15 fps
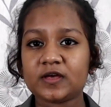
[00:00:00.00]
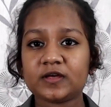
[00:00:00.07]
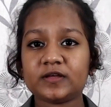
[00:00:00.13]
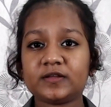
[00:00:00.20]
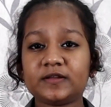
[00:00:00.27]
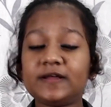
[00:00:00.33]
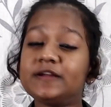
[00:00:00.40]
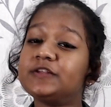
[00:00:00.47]

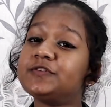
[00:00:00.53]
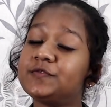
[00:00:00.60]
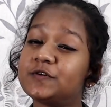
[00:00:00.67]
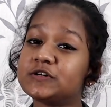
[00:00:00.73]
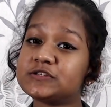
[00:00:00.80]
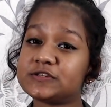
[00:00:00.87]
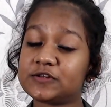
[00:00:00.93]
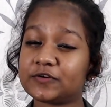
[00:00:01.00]
Let us
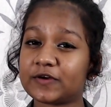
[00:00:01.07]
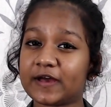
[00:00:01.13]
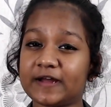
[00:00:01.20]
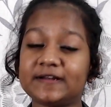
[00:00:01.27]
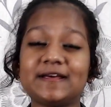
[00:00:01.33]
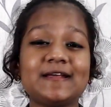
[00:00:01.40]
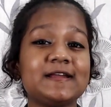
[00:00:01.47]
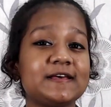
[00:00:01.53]
first look
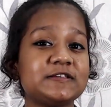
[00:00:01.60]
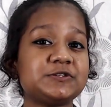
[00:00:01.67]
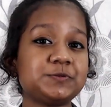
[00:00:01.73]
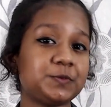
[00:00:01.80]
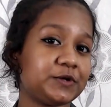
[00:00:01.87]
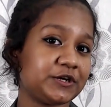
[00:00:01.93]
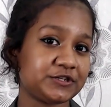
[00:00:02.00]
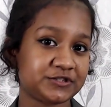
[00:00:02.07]
at an
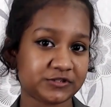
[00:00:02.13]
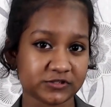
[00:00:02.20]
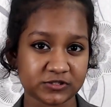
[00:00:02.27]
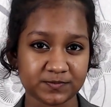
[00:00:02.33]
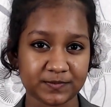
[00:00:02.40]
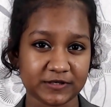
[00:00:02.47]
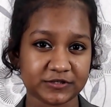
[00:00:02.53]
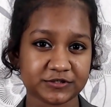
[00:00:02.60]
inspirational
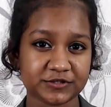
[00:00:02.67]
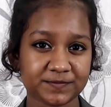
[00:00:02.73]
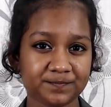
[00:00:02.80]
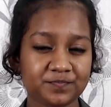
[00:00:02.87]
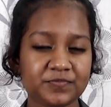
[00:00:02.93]
speech.